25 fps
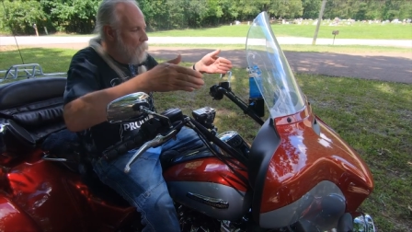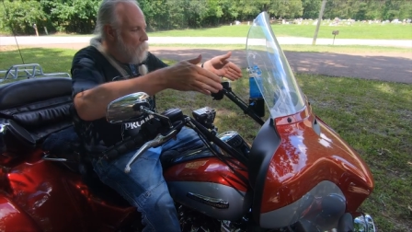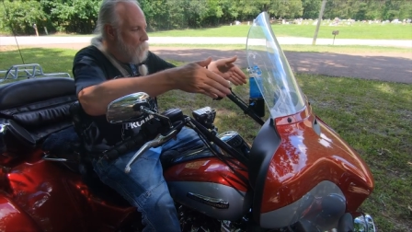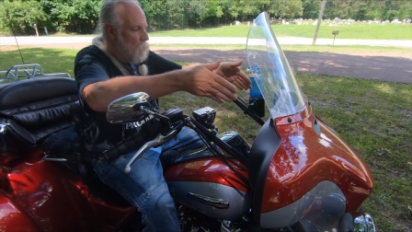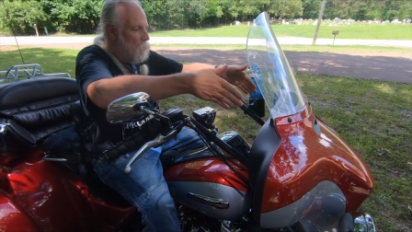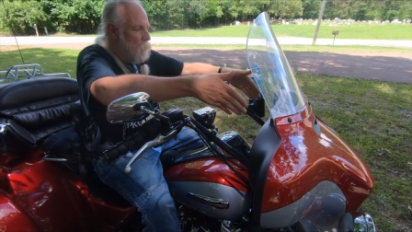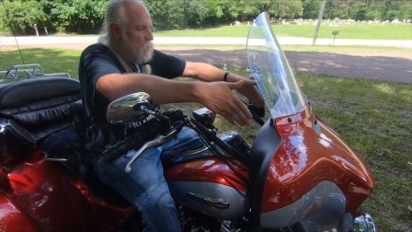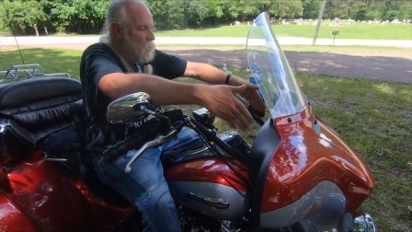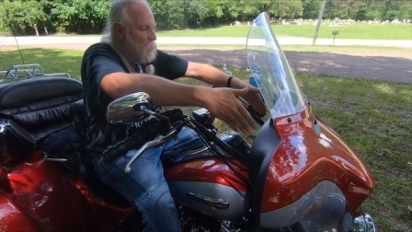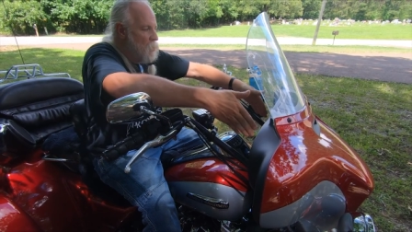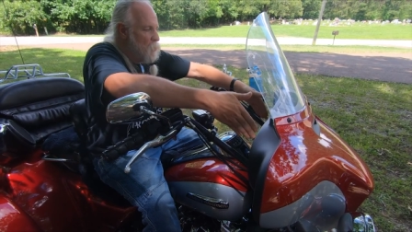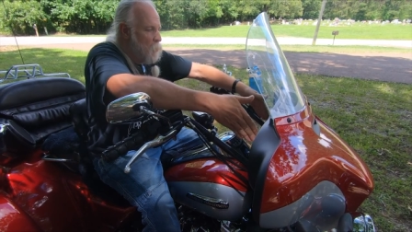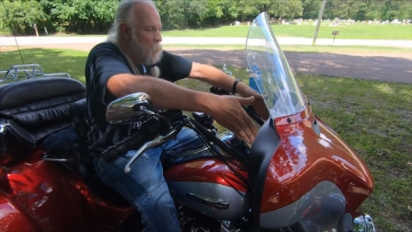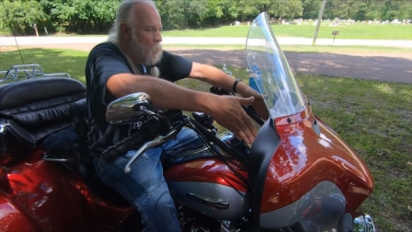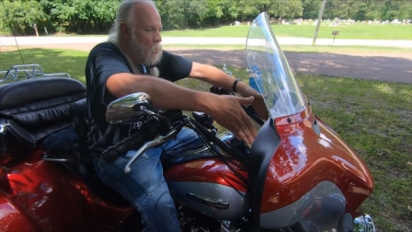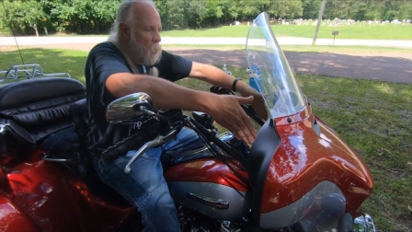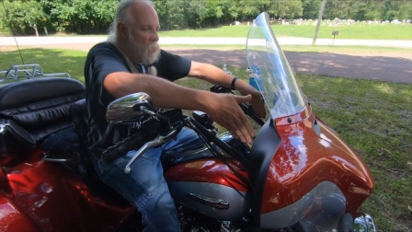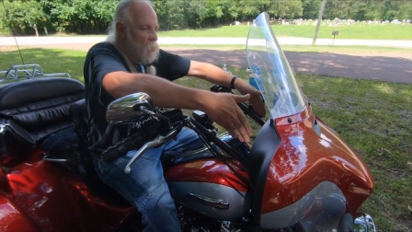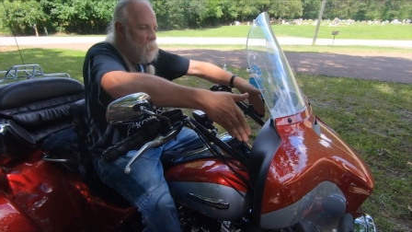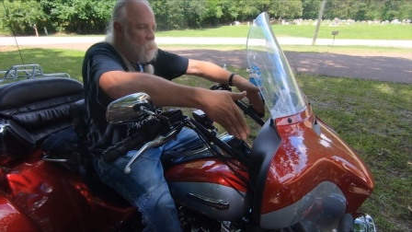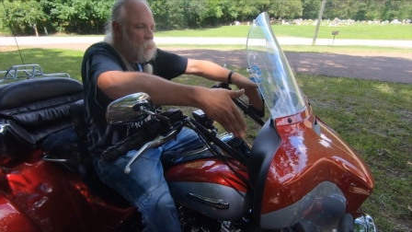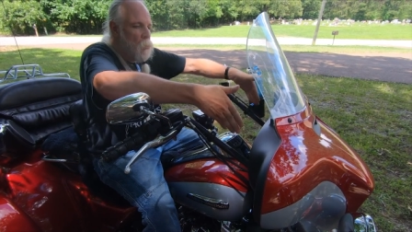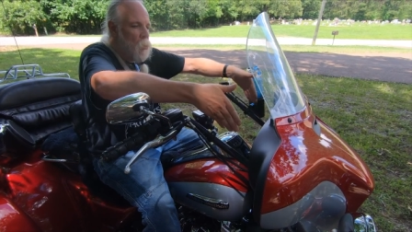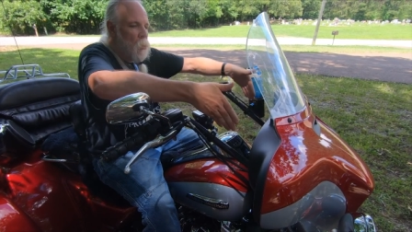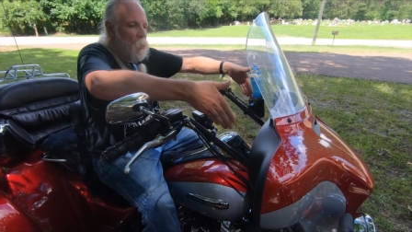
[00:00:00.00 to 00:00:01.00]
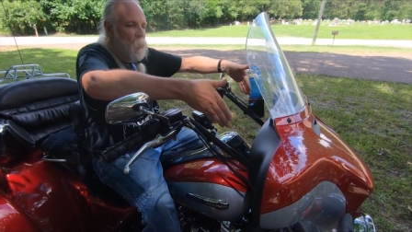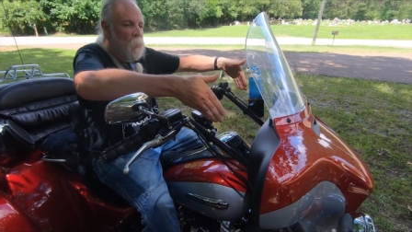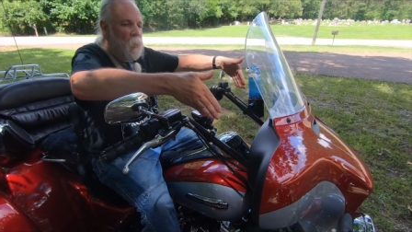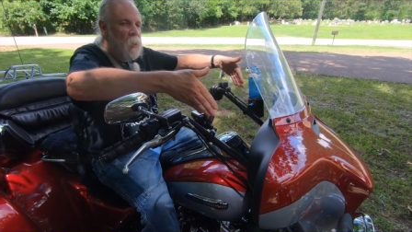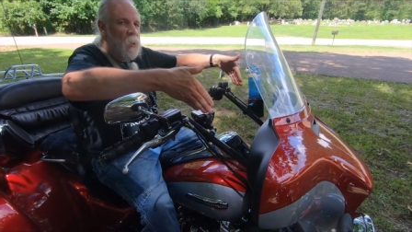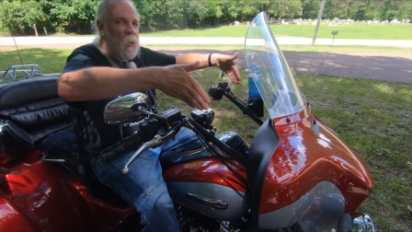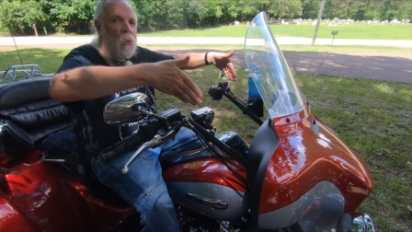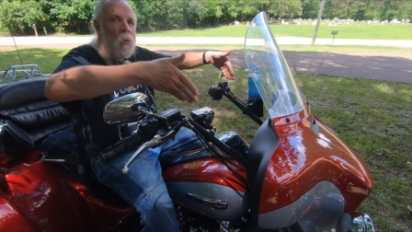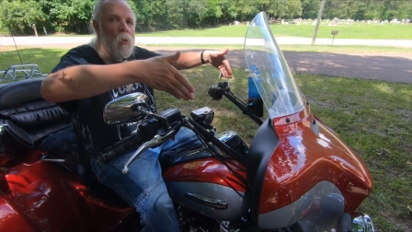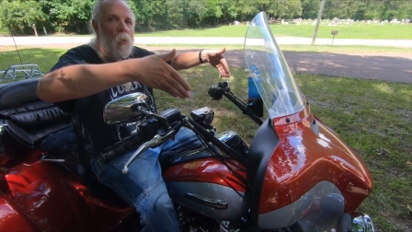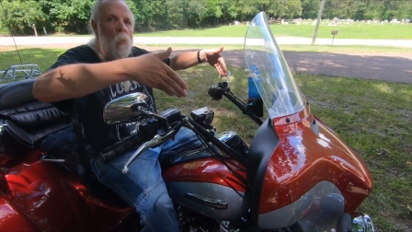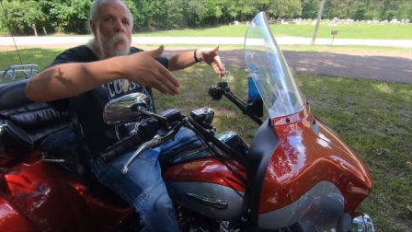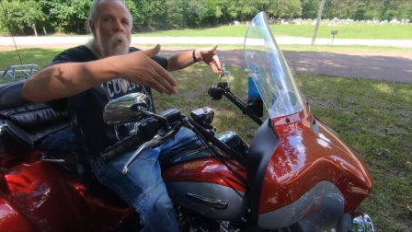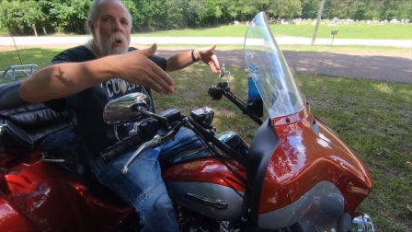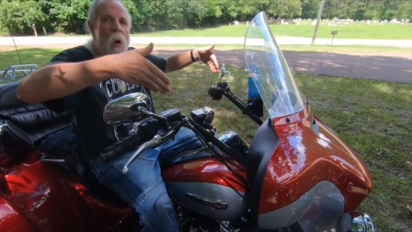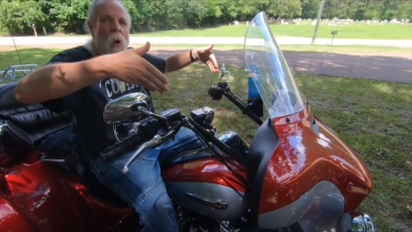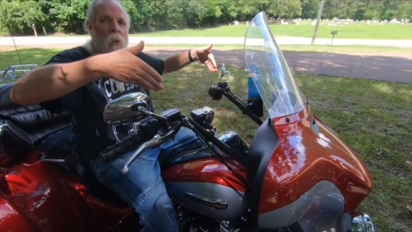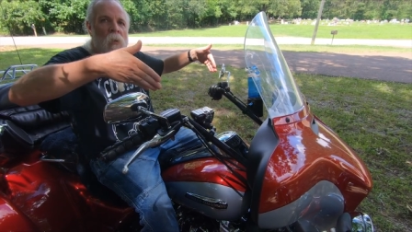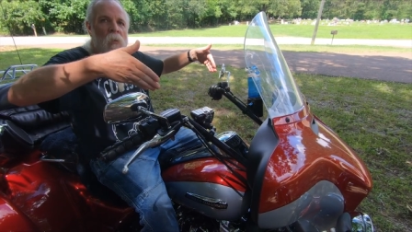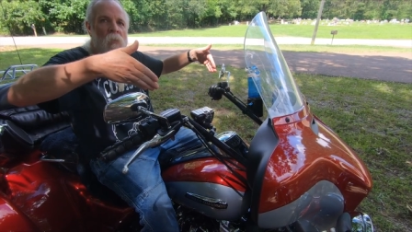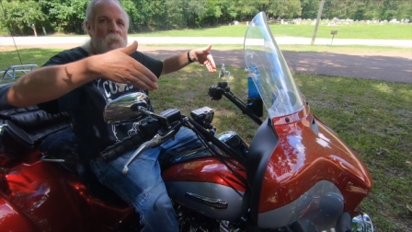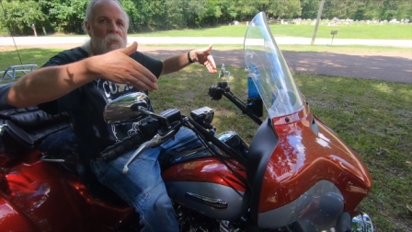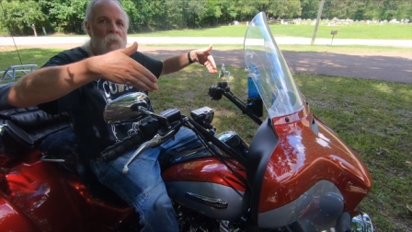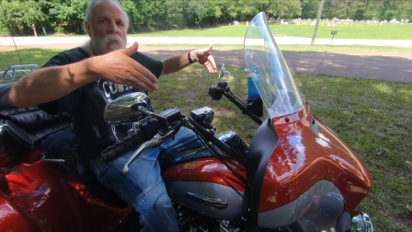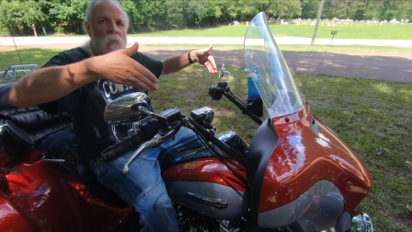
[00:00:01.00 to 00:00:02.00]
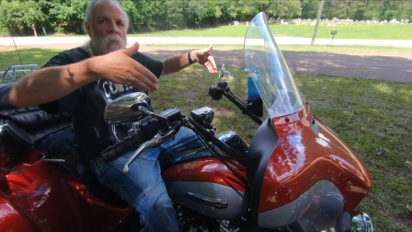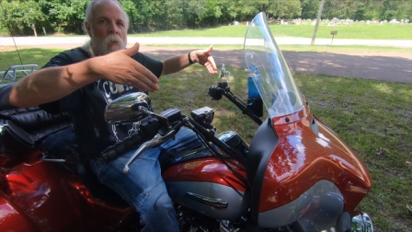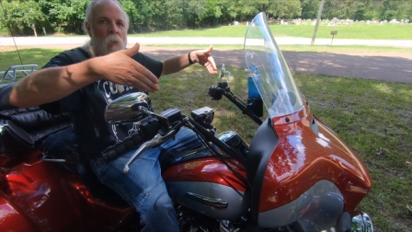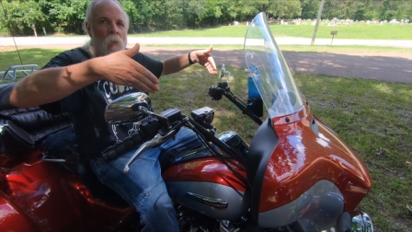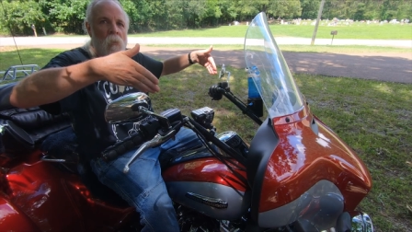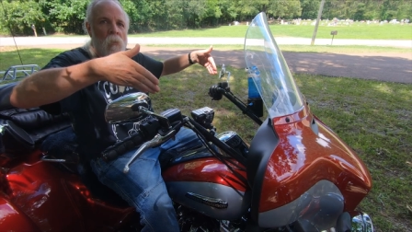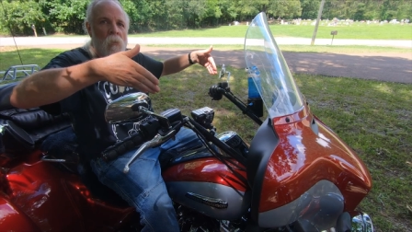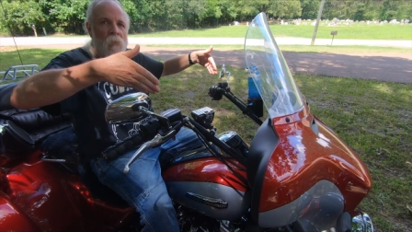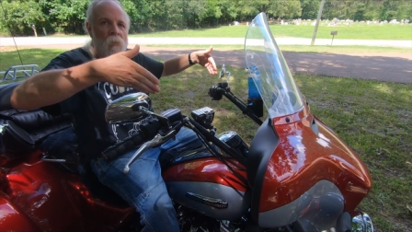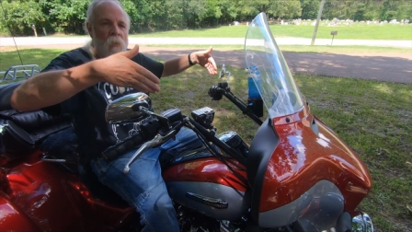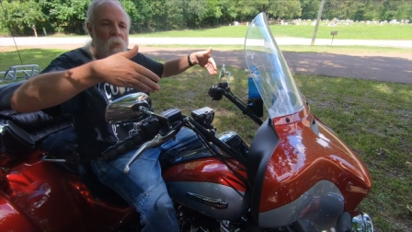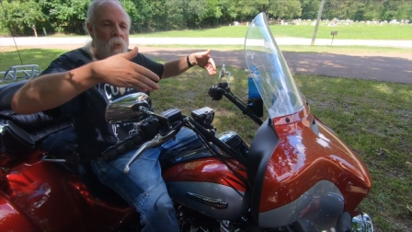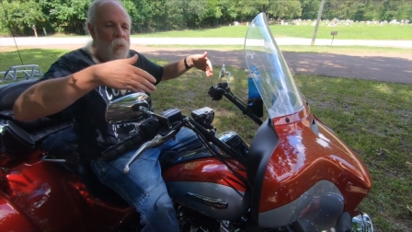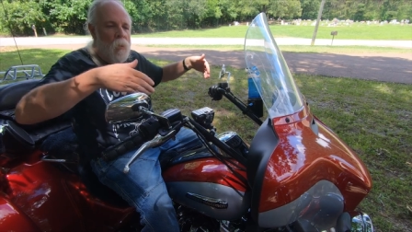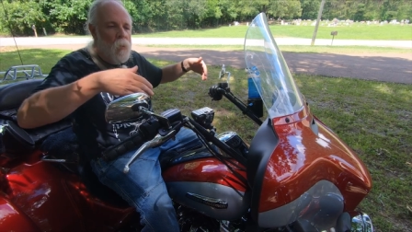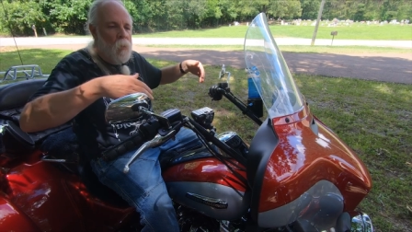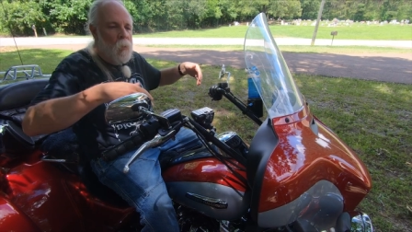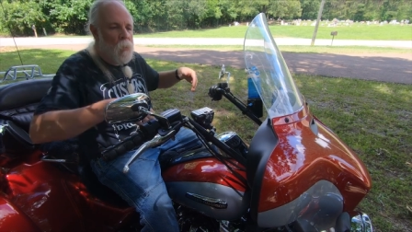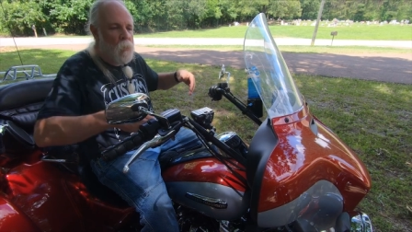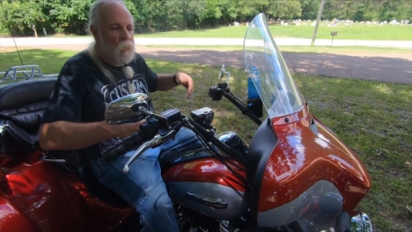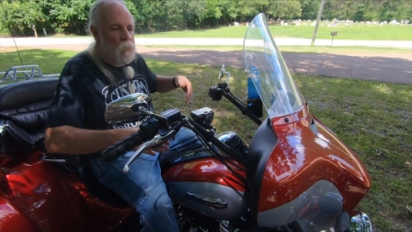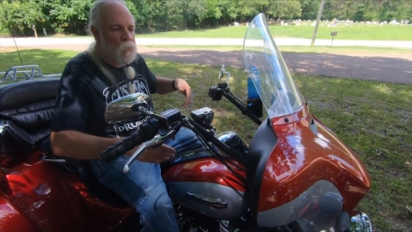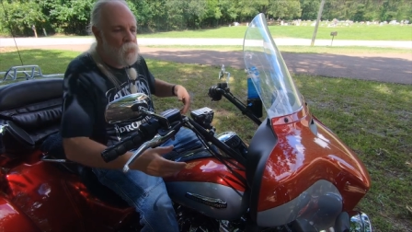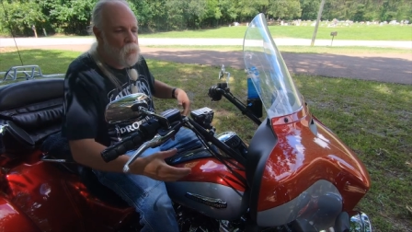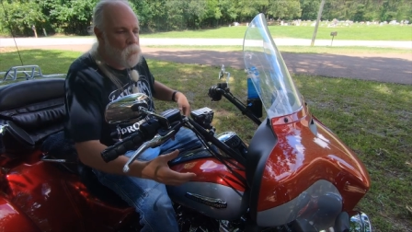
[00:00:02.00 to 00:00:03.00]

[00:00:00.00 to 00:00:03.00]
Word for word: Well, these bars already go wider the longer they are,